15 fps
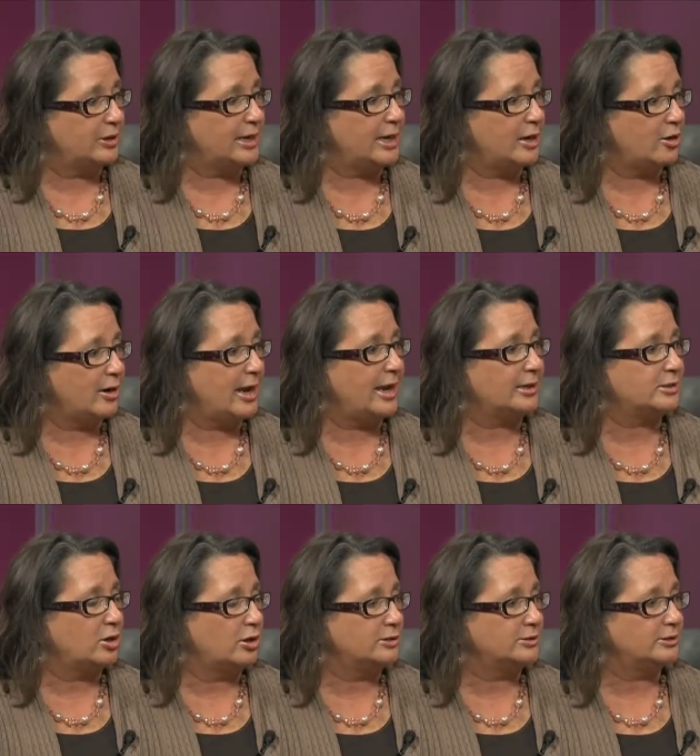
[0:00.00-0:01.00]
Care Act
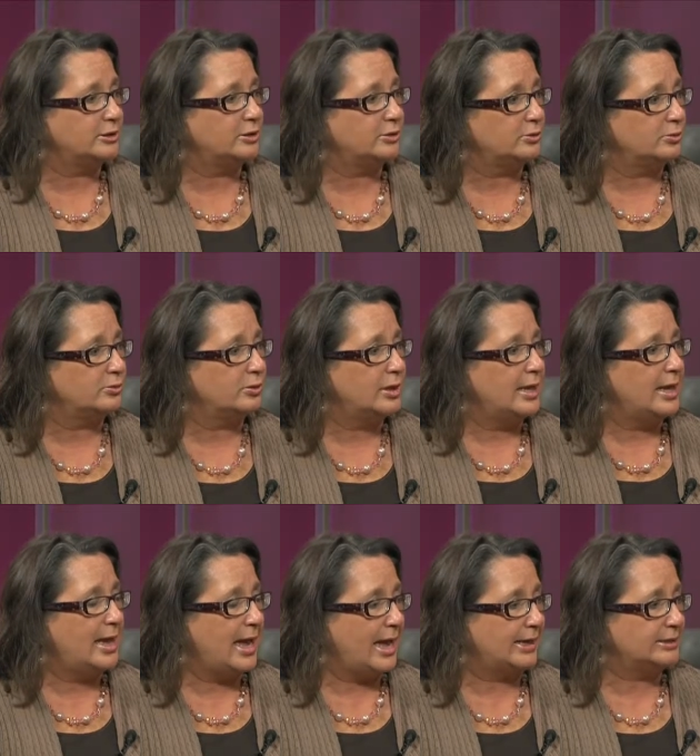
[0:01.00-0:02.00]
also
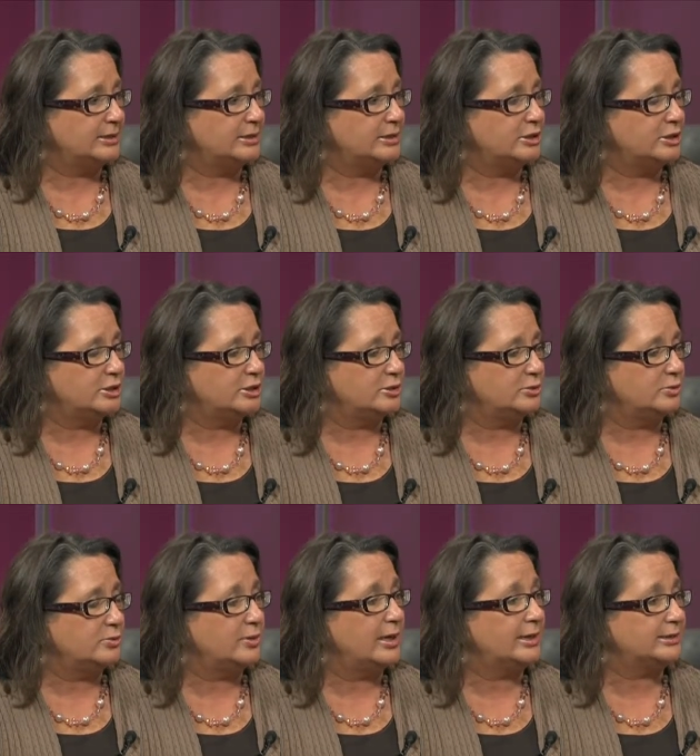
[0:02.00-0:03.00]
acted
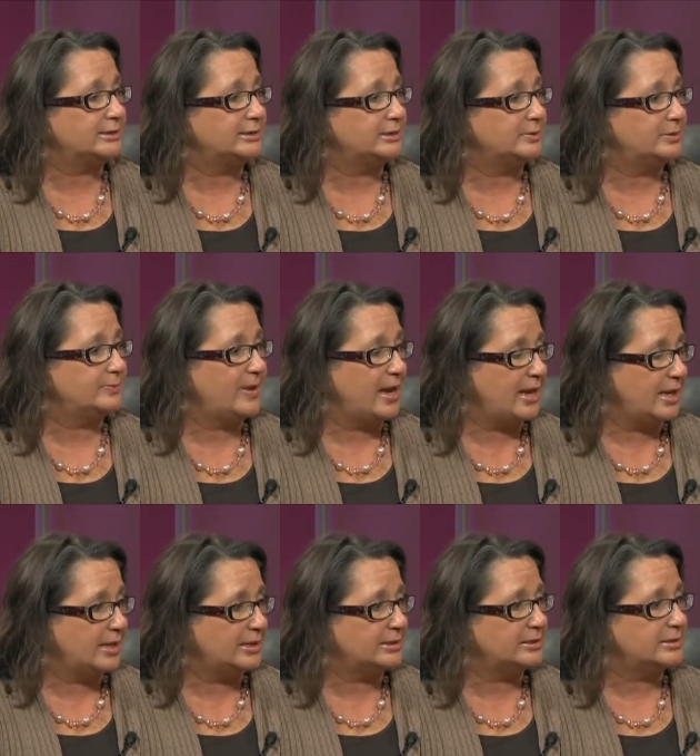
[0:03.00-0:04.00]
to
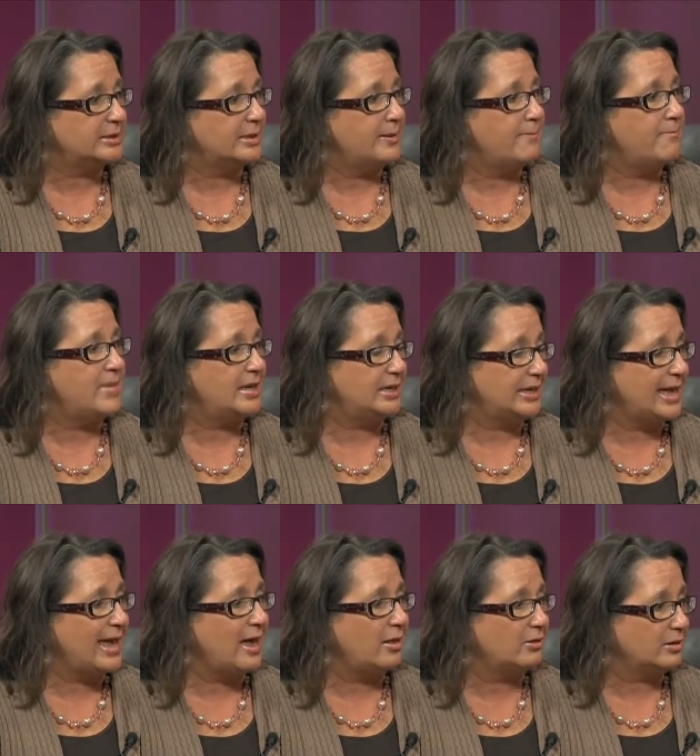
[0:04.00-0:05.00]
expand
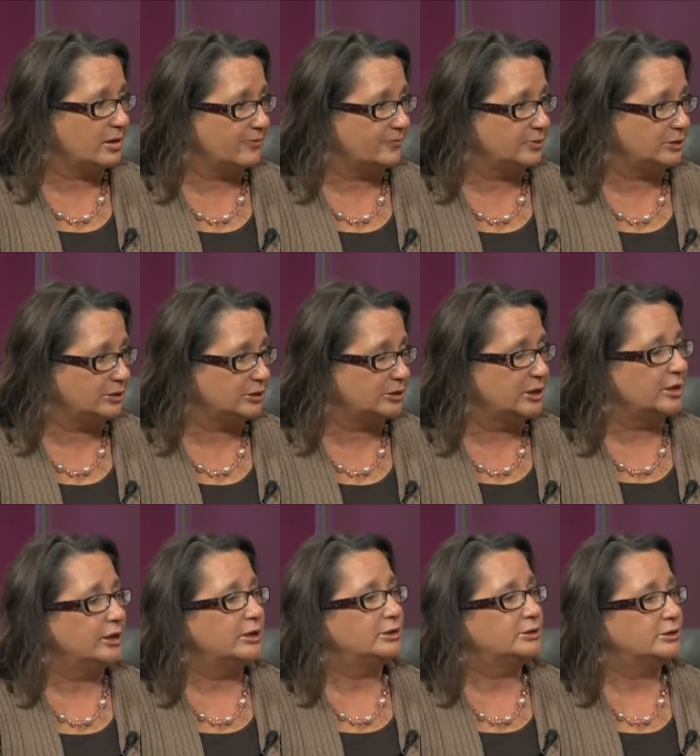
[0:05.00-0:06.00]
Medi-Cal coverage. That's
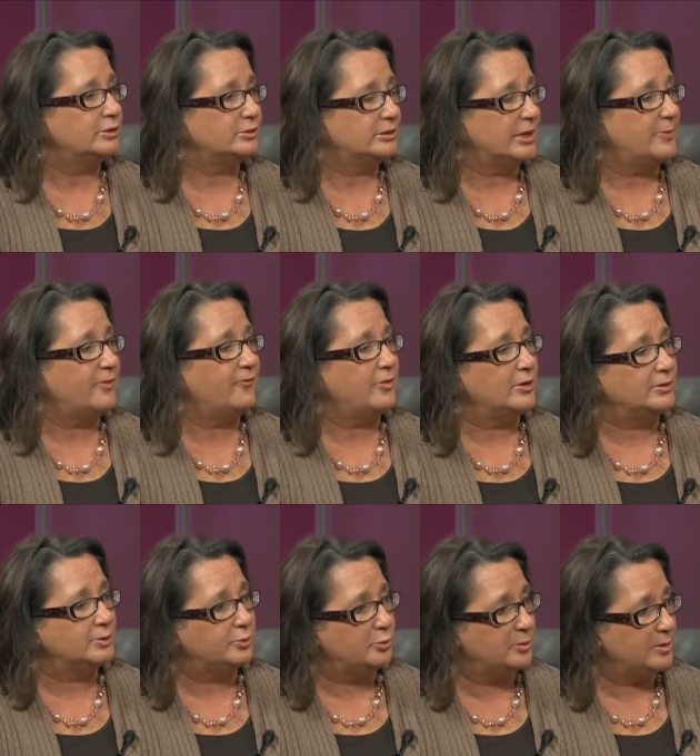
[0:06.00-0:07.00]
correct. So some of
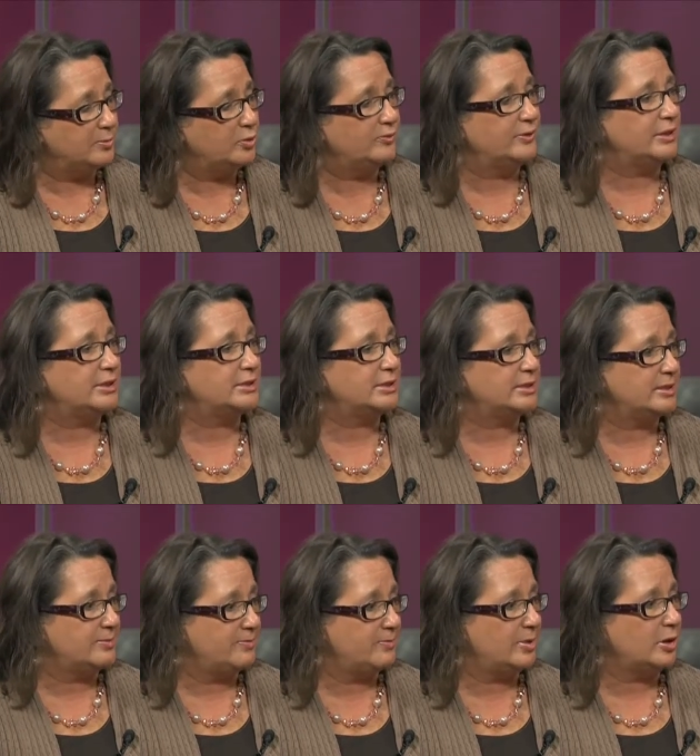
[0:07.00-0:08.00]
those will be moving into
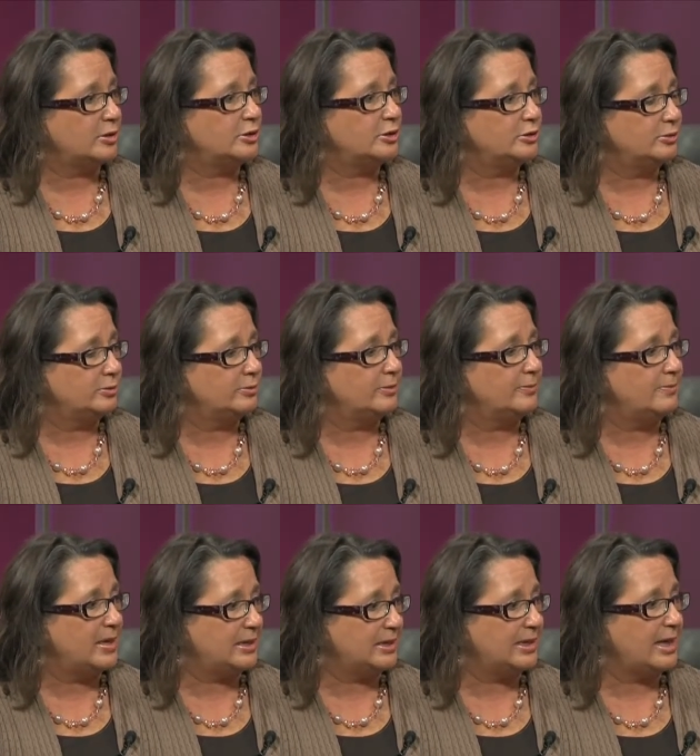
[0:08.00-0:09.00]
the, our new
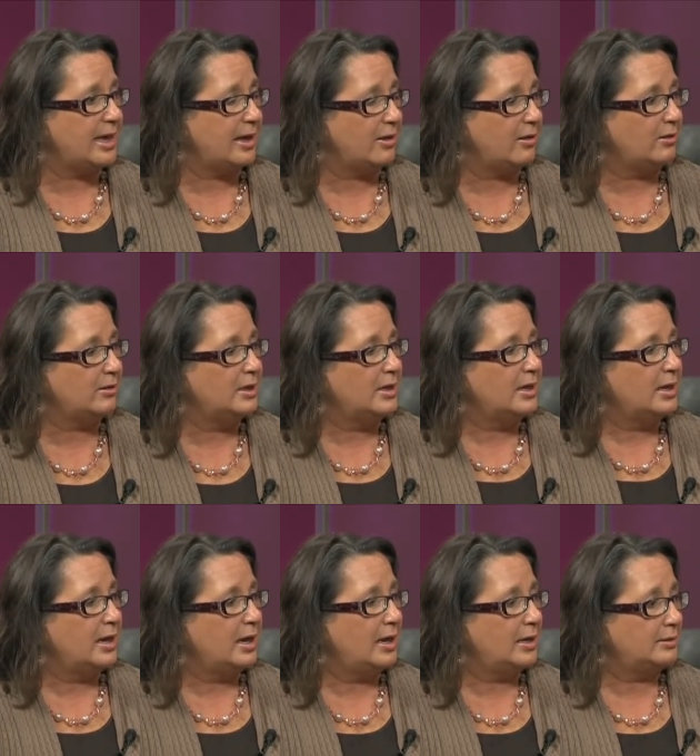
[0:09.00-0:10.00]
Medi-Cal,
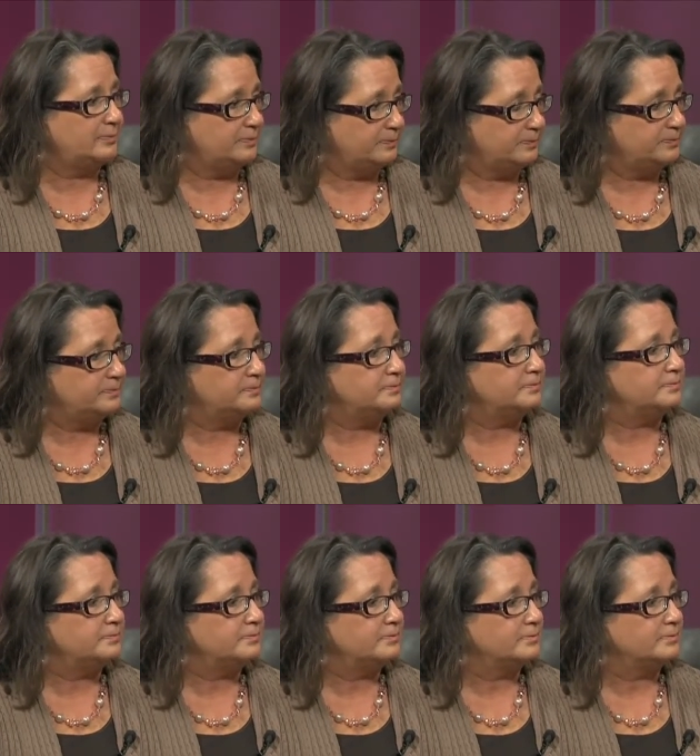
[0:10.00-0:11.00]
which uh, is
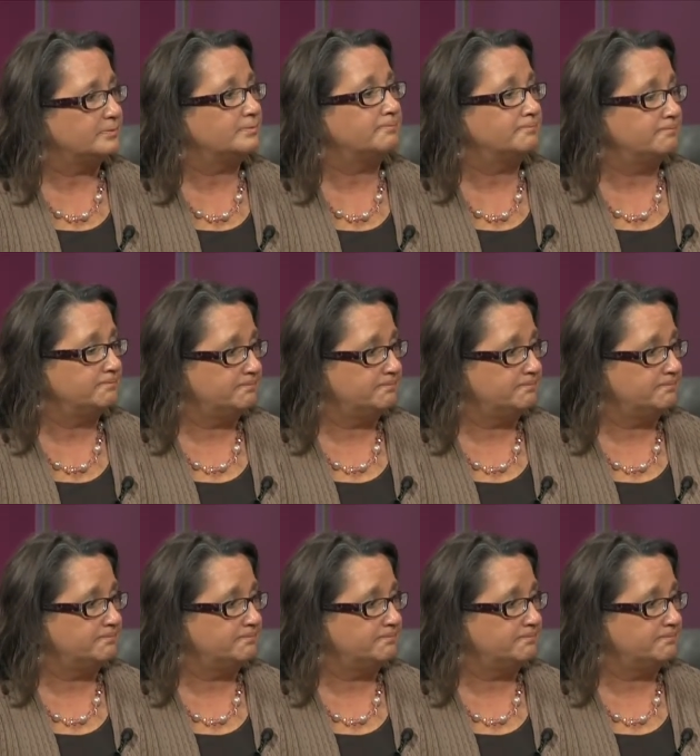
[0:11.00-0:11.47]
extended, and mm-hmm.